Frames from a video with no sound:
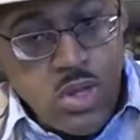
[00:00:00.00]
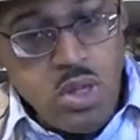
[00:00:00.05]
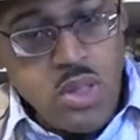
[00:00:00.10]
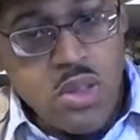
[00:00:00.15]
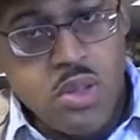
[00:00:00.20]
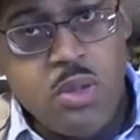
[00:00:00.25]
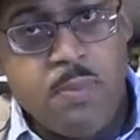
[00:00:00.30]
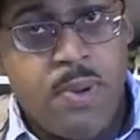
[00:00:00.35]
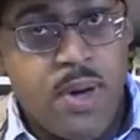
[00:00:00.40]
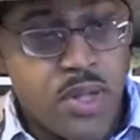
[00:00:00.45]
So
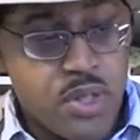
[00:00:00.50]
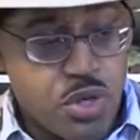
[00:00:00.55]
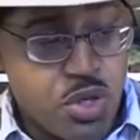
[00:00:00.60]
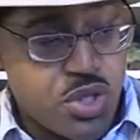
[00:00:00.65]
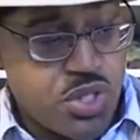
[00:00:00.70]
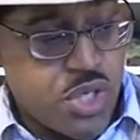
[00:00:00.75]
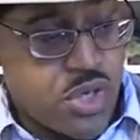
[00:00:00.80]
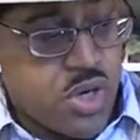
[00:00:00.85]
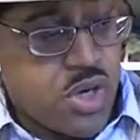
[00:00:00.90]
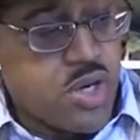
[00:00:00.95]
the poster
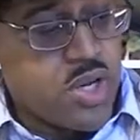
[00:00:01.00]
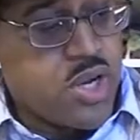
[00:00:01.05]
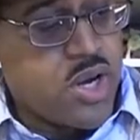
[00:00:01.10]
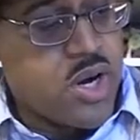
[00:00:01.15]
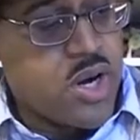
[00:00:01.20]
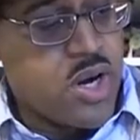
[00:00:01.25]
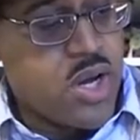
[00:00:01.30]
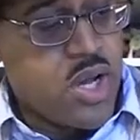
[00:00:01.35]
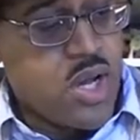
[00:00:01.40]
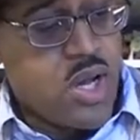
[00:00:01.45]
showed
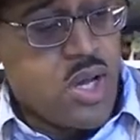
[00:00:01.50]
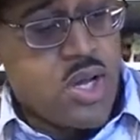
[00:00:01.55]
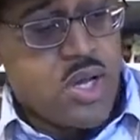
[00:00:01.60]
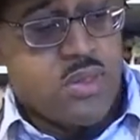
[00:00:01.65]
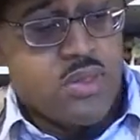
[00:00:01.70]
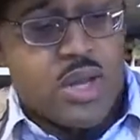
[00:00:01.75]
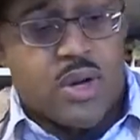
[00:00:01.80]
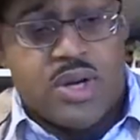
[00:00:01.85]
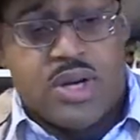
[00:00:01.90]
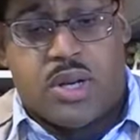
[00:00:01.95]
earlier,
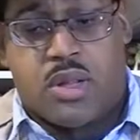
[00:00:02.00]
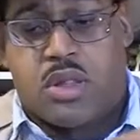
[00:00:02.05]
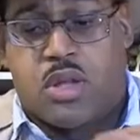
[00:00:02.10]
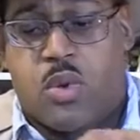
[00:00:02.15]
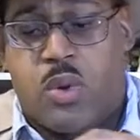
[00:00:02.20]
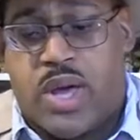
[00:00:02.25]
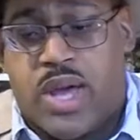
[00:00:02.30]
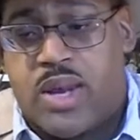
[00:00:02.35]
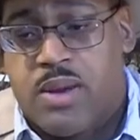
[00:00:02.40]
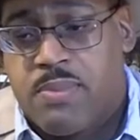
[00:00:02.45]
they're eating
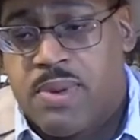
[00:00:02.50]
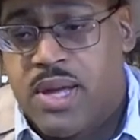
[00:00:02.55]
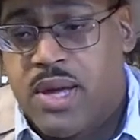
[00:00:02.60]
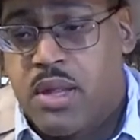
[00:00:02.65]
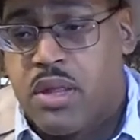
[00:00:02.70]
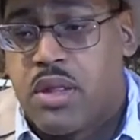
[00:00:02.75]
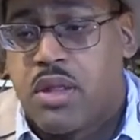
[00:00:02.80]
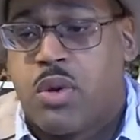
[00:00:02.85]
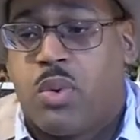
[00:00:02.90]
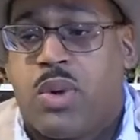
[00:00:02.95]
squid
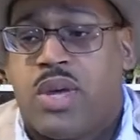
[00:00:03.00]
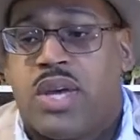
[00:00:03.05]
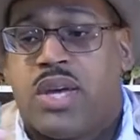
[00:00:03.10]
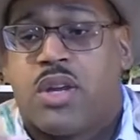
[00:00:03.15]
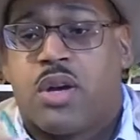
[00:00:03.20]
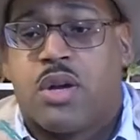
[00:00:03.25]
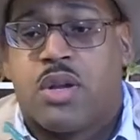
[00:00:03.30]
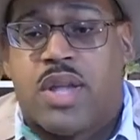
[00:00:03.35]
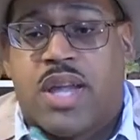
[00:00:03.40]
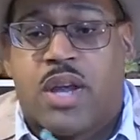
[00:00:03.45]
because squid
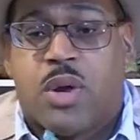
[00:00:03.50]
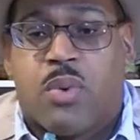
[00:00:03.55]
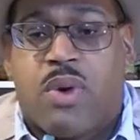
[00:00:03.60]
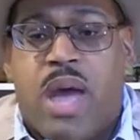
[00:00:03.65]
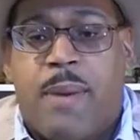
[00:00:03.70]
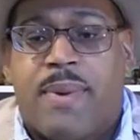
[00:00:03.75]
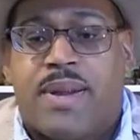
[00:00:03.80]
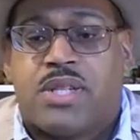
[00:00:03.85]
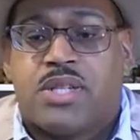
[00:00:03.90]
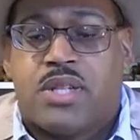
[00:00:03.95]
are like
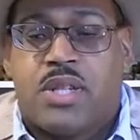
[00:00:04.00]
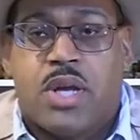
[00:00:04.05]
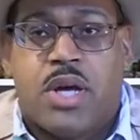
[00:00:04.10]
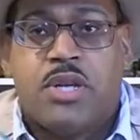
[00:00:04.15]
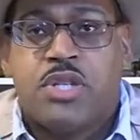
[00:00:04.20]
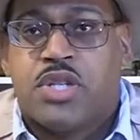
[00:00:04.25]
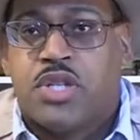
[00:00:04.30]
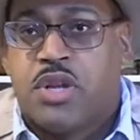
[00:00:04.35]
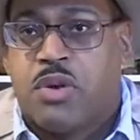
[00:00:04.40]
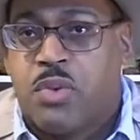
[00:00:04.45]
rabbits in the
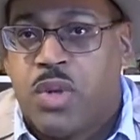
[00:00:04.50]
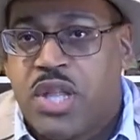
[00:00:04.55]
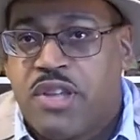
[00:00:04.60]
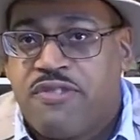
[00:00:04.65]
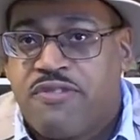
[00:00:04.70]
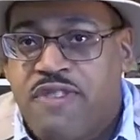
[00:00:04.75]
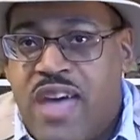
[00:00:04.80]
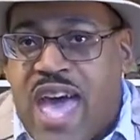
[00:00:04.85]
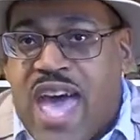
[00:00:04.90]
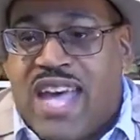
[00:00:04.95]
ocean. They're really
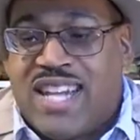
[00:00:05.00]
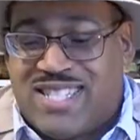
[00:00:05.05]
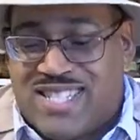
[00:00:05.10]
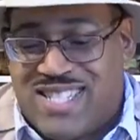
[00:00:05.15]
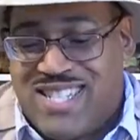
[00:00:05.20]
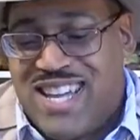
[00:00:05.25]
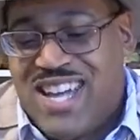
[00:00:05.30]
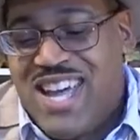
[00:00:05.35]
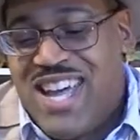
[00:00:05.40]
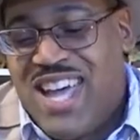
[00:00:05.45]

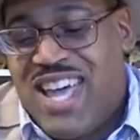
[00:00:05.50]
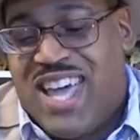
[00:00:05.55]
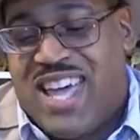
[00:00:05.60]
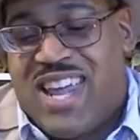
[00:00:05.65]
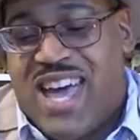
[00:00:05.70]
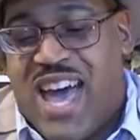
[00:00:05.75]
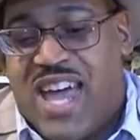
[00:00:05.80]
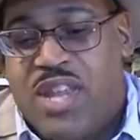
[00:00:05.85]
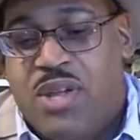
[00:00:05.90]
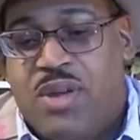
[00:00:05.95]
fast. And
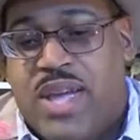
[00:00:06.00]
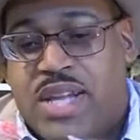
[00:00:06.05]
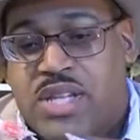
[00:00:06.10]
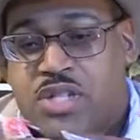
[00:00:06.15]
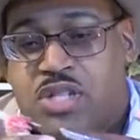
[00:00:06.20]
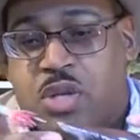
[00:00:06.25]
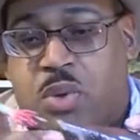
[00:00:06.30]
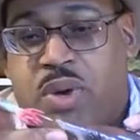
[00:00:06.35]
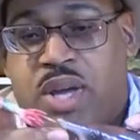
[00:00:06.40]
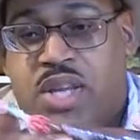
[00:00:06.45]
how do you catch a
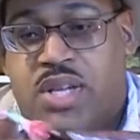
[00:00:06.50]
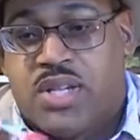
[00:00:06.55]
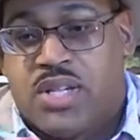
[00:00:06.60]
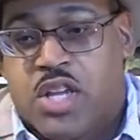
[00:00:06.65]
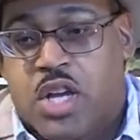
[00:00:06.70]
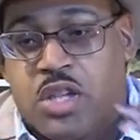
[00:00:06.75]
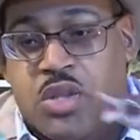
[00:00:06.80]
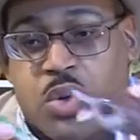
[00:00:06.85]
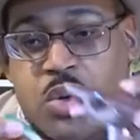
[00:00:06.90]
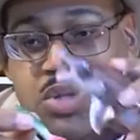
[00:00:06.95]
squid? You just
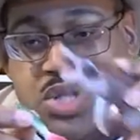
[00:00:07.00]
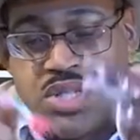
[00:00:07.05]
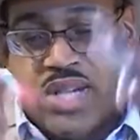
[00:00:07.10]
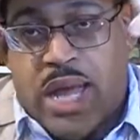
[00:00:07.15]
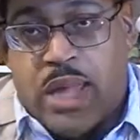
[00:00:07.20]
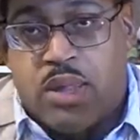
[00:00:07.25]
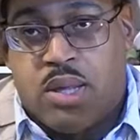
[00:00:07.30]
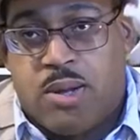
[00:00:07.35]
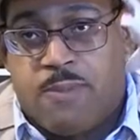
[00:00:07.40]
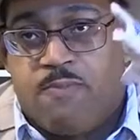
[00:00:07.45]
go through,
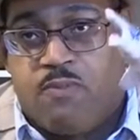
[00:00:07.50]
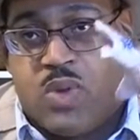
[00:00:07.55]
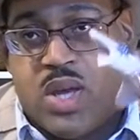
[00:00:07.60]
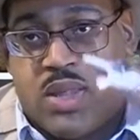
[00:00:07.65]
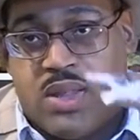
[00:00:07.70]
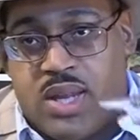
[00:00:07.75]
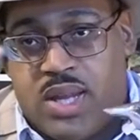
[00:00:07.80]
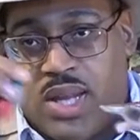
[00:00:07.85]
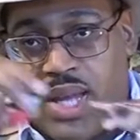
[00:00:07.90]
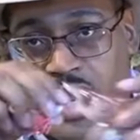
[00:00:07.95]
slice it,
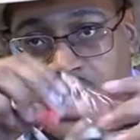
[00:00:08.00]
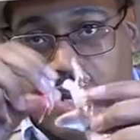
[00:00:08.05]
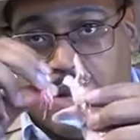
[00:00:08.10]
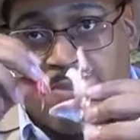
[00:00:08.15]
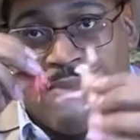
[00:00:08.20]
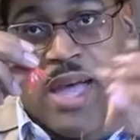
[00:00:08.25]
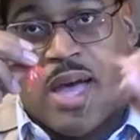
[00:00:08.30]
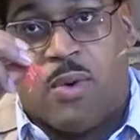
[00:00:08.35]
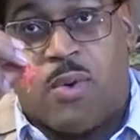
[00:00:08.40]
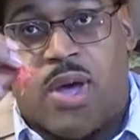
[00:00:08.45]
and then eat it up
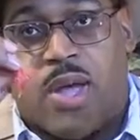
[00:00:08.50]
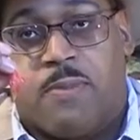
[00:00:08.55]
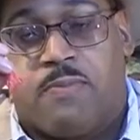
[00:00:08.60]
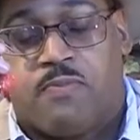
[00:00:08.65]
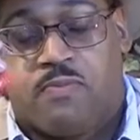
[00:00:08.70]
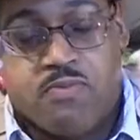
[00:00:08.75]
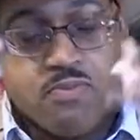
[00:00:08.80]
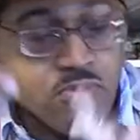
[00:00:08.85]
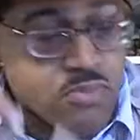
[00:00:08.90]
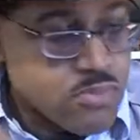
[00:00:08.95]
that way.
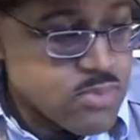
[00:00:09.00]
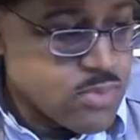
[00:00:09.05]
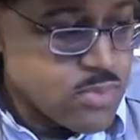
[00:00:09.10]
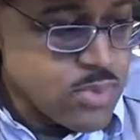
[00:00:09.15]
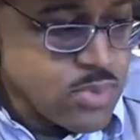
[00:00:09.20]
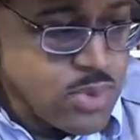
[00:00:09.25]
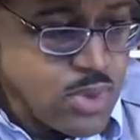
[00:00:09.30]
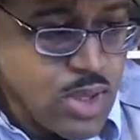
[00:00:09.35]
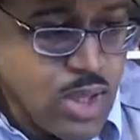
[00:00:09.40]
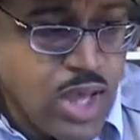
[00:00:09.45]

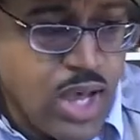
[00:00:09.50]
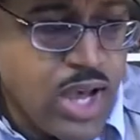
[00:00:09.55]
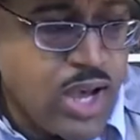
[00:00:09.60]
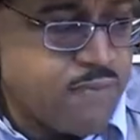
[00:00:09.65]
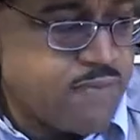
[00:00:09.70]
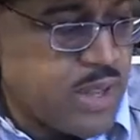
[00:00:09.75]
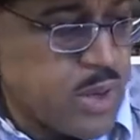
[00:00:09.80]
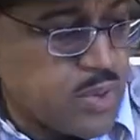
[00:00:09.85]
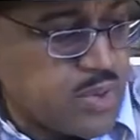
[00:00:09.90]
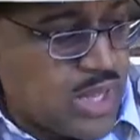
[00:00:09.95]
Uh,
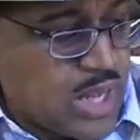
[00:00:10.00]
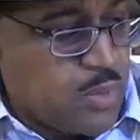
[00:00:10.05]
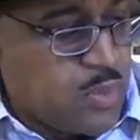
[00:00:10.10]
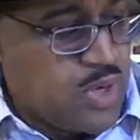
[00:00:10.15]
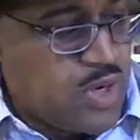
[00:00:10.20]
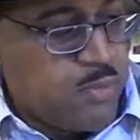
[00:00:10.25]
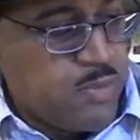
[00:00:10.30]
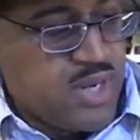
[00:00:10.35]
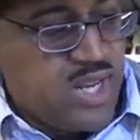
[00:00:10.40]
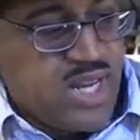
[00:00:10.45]
if they, they
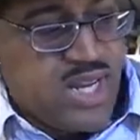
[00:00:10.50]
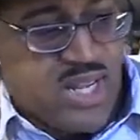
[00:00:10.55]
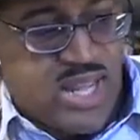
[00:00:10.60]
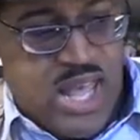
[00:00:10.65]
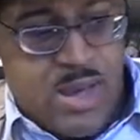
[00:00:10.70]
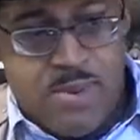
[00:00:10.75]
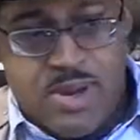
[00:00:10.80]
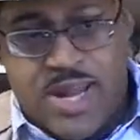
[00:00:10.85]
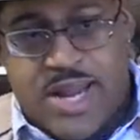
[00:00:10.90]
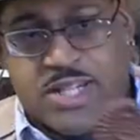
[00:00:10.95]
wouldn't have been eating
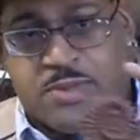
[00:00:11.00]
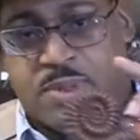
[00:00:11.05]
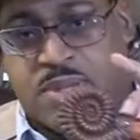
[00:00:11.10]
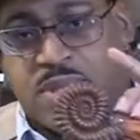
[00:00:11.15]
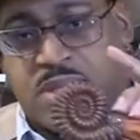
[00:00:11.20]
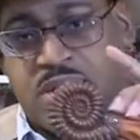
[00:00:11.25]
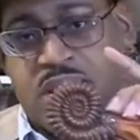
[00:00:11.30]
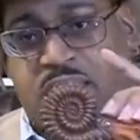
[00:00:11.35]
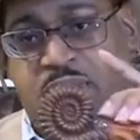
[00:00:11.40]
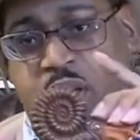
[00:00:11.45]
ammonites
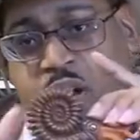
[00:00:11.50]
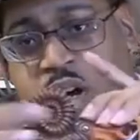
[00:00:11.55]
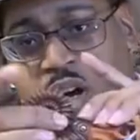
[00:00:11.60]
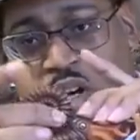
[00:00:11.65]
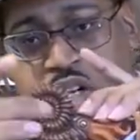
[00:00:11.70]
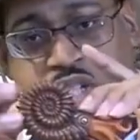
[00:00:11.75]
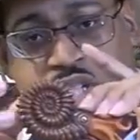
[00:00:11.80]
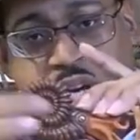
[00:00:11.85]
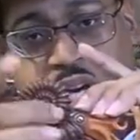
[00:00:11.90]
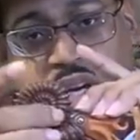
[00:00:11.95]
because they have a
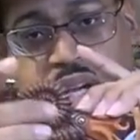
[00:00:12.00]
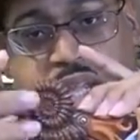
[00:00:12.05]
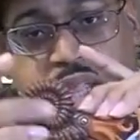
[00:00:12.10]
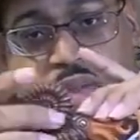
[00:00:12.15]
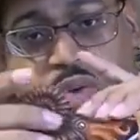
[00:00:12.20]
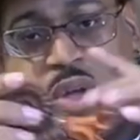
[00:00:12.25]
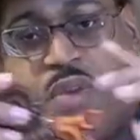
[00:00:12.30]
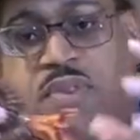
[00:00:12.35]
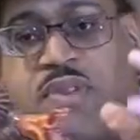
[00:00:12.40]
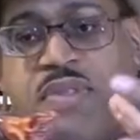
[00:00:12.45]
hard shell to get
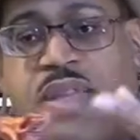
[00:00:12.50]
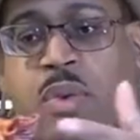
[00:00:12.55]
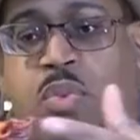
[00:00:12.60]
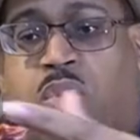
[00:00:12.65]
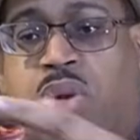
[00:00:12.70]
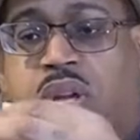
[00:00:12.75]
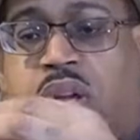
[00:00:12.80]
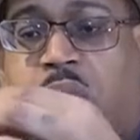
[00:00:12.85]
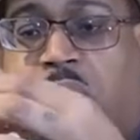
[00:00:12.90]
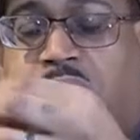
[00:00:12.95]
through. Even if they
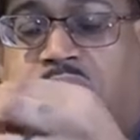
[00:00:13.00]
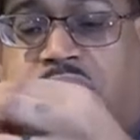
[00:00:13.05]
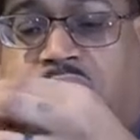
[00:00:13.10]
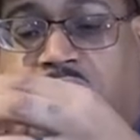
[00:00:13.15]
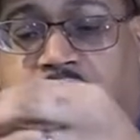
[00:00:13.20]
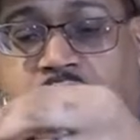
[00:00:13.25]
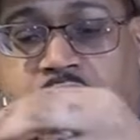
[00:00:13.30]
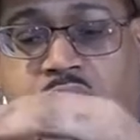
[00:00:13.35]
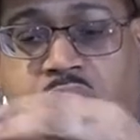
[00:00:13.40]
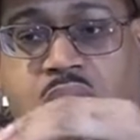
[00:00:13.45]
were to go
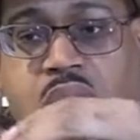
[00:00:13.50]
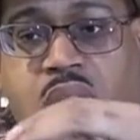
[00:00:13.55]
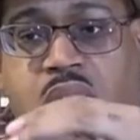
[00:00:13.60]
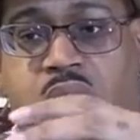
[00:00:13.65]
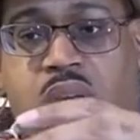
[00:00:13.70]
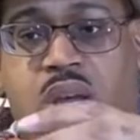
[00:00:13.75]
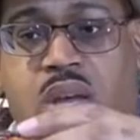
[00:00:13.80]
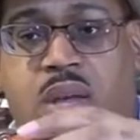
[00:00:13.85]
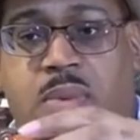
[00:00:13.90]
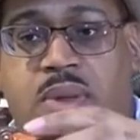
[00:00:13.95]
here,
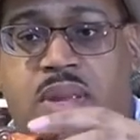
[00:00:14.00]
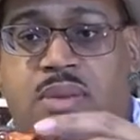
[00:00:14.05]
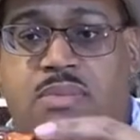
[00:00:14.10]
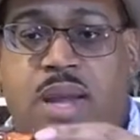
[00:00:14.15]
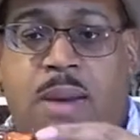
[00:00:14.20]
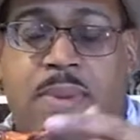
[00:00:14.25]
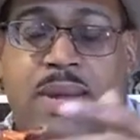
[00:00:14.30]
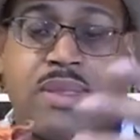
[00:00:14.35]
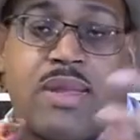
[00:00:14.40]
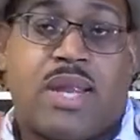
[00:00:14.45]
I mean,
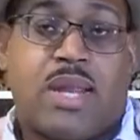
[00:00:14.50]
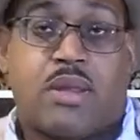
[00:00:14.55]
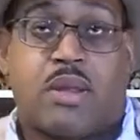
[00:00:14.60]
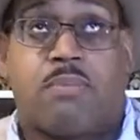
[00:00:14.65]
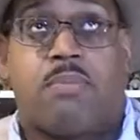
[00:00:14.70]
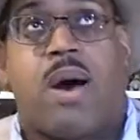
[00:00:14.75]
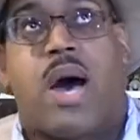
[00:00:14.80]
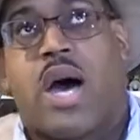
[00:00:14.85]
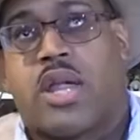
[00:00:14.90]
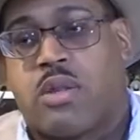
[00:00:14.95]
I'm not saying it's
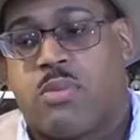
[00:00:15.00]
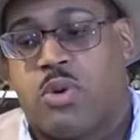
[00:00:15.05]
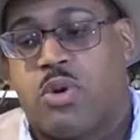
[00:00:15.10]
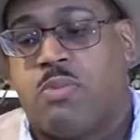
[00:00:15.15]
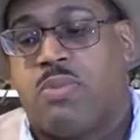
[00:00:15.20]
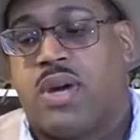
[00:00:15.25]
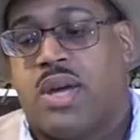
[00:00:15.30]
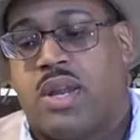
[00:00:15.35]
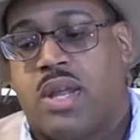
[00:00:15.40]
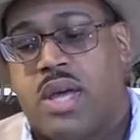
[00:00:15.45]
impossible,
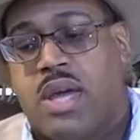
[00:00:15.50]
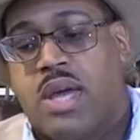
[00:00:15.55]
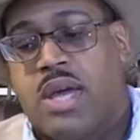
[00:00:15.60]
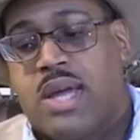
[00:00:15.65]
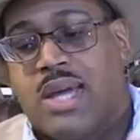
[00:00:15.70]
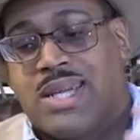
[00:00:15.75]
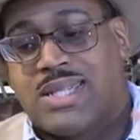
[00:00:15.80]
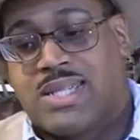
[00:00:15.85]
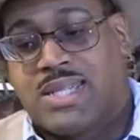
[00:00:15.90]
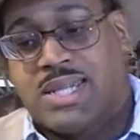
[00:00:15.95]
but
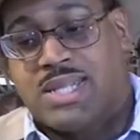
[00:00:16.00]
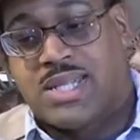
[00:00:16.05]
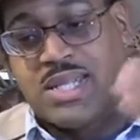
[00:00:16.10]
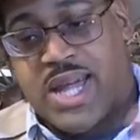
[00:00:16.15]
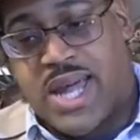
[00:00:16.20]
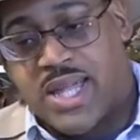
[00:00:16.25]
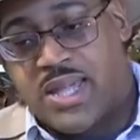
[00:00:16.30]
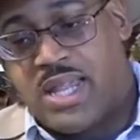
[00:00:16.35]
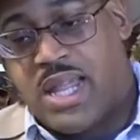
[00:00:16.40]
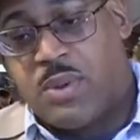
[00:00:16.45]
it's less
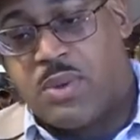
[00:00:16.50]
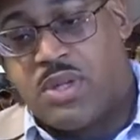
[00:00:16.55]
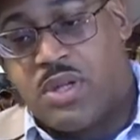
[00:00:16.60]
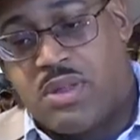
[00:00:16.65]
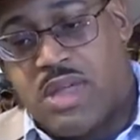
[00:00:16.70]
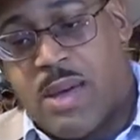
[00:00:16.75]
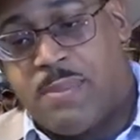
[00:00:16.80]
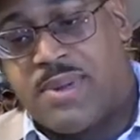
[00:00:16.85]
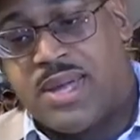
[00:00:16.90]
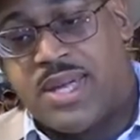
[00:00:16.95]
likely they would do
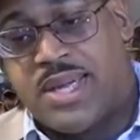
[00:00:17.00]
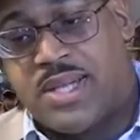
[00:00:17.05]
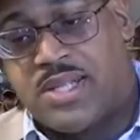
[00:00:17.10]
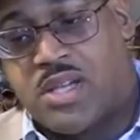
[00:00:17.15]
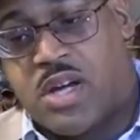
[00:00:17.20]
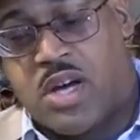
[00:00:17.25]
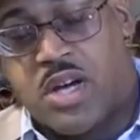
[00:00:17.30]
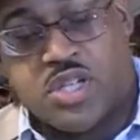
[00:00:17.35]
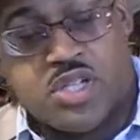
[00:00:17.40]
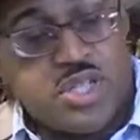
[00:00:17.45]
that because the
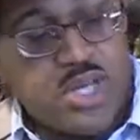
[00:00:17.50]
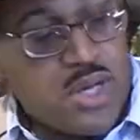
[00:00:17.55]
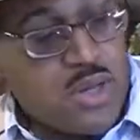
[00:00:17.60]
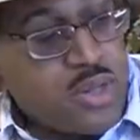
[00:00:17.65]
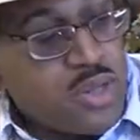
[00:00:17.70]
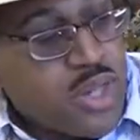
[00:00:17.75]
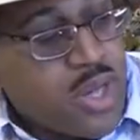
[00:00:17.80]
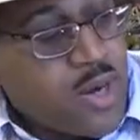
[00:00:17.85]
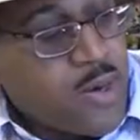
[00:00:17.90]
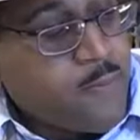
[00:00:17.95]
hard
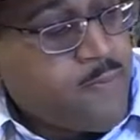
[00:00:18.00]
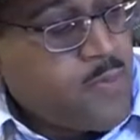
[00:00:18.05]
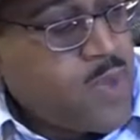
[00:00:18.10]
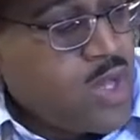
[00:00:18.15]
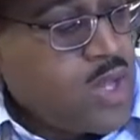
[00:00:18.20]
shell's there.